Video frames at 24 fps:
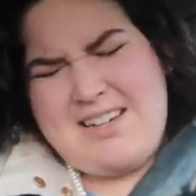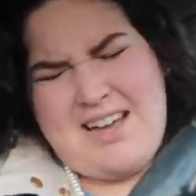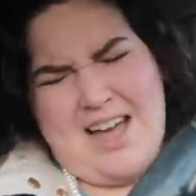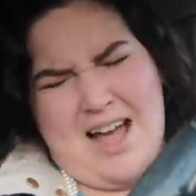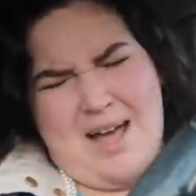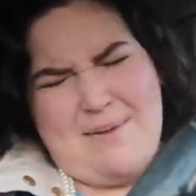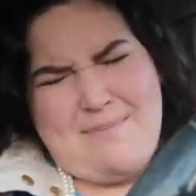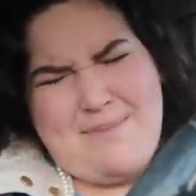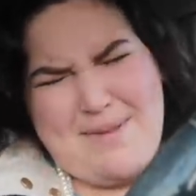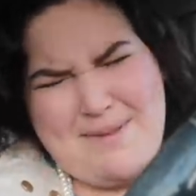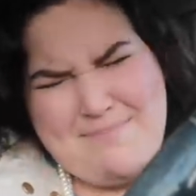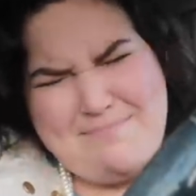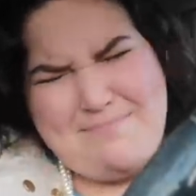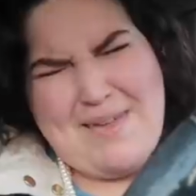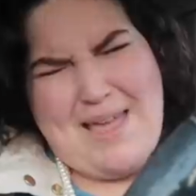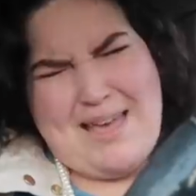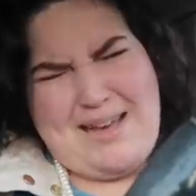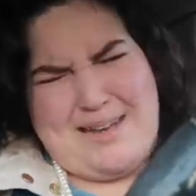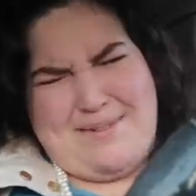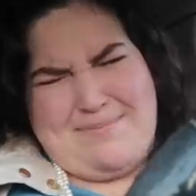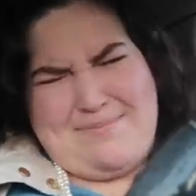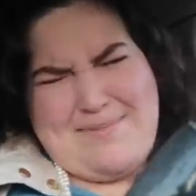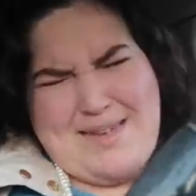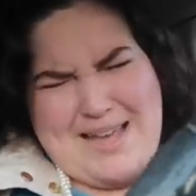Come and
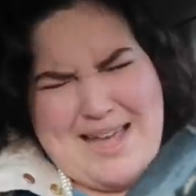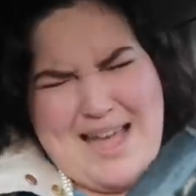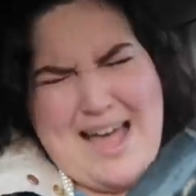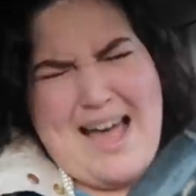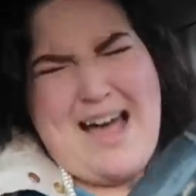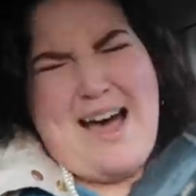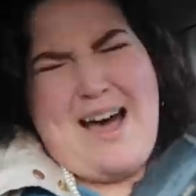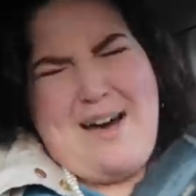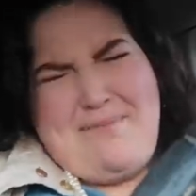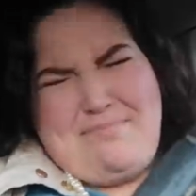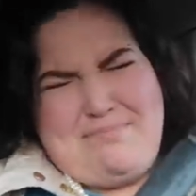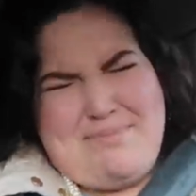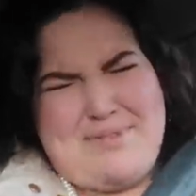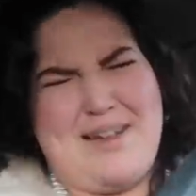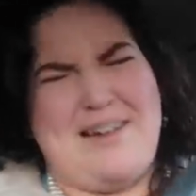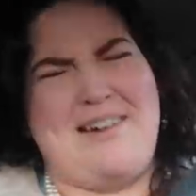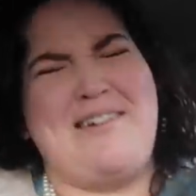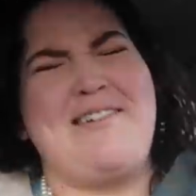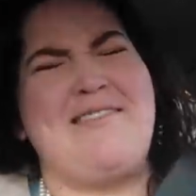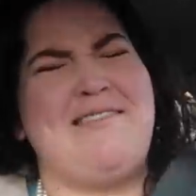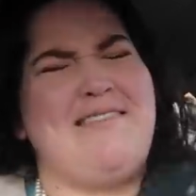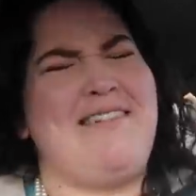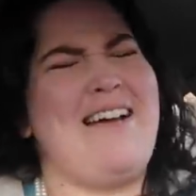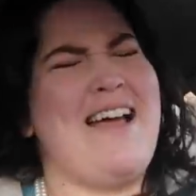pick me up,
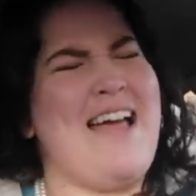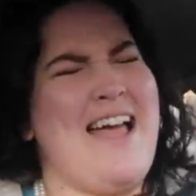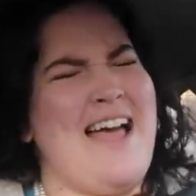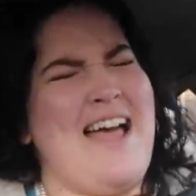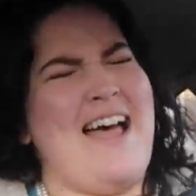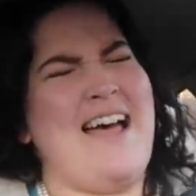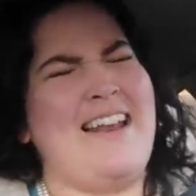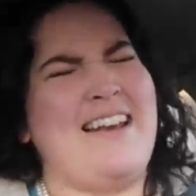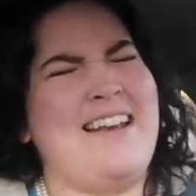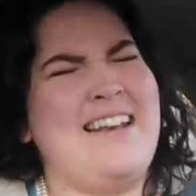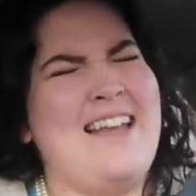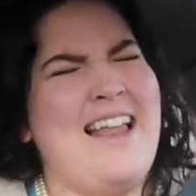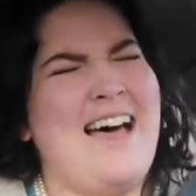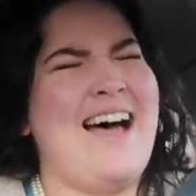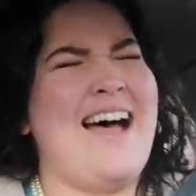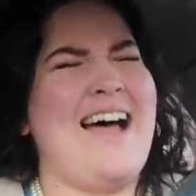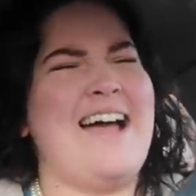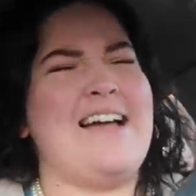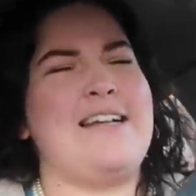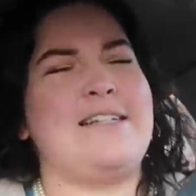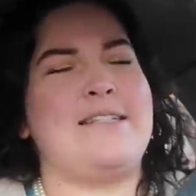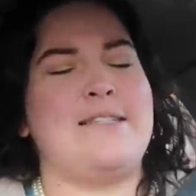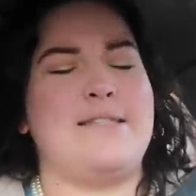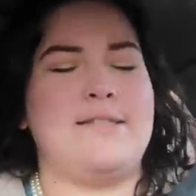no headlights.
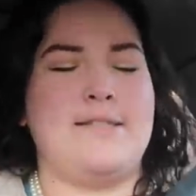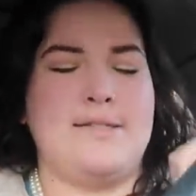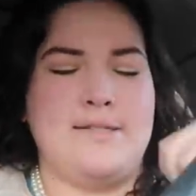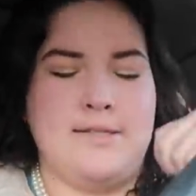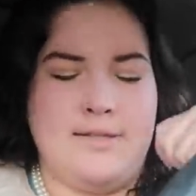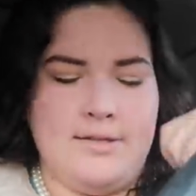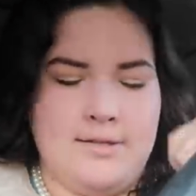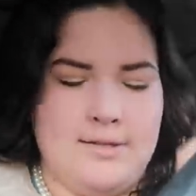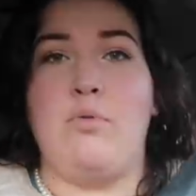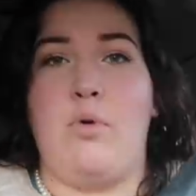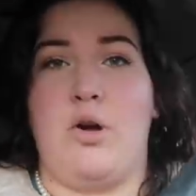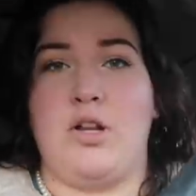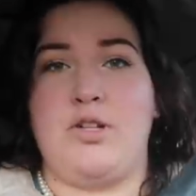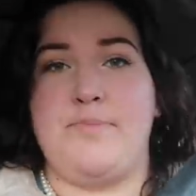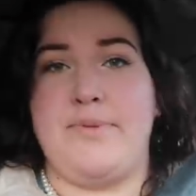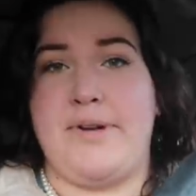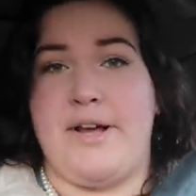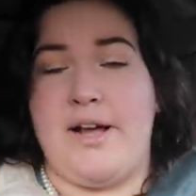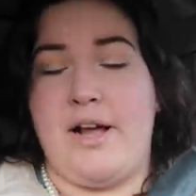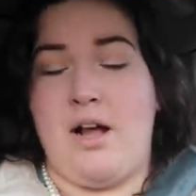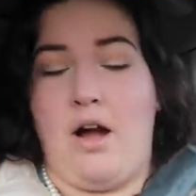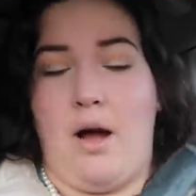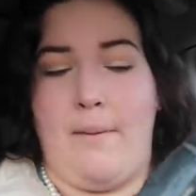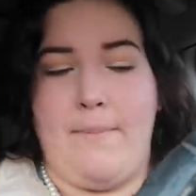Watch me
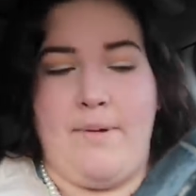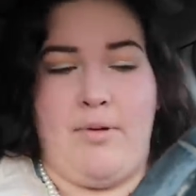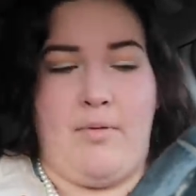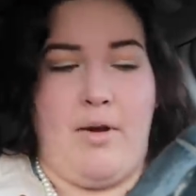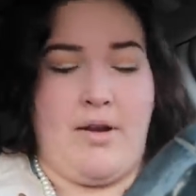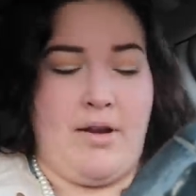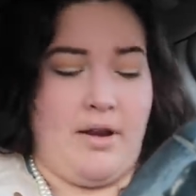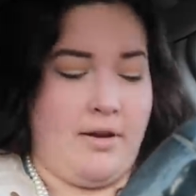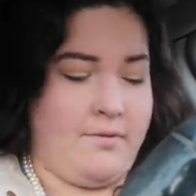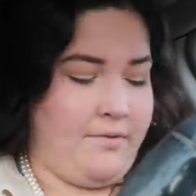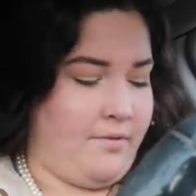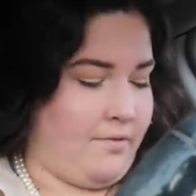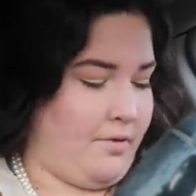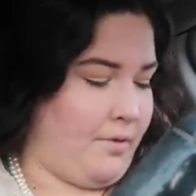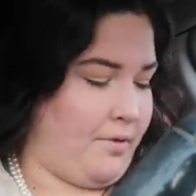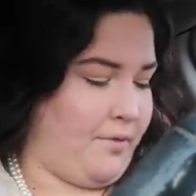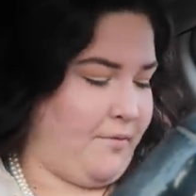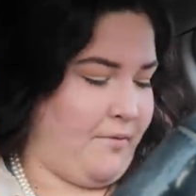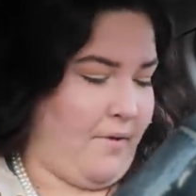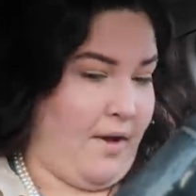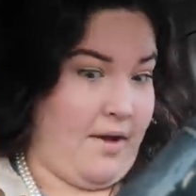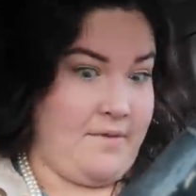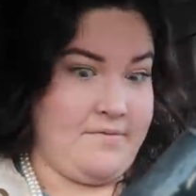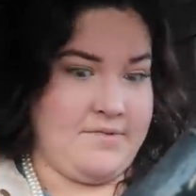get copyrighted for
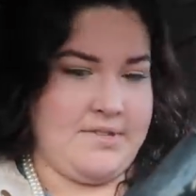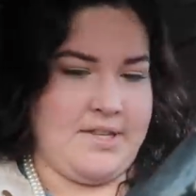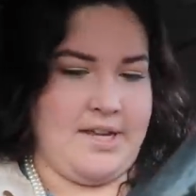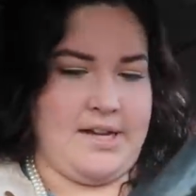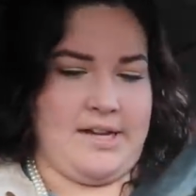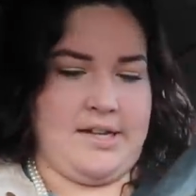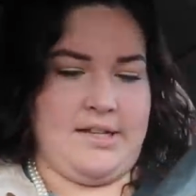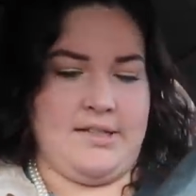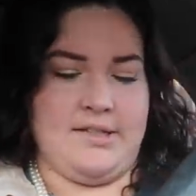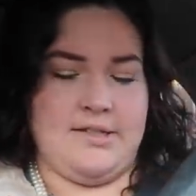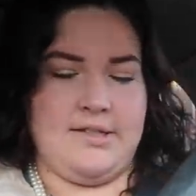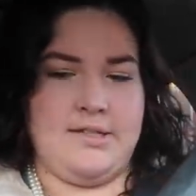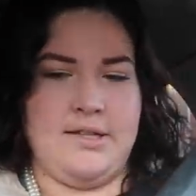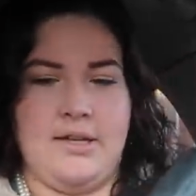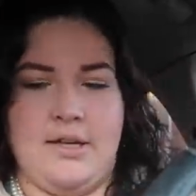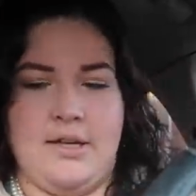those five seconds.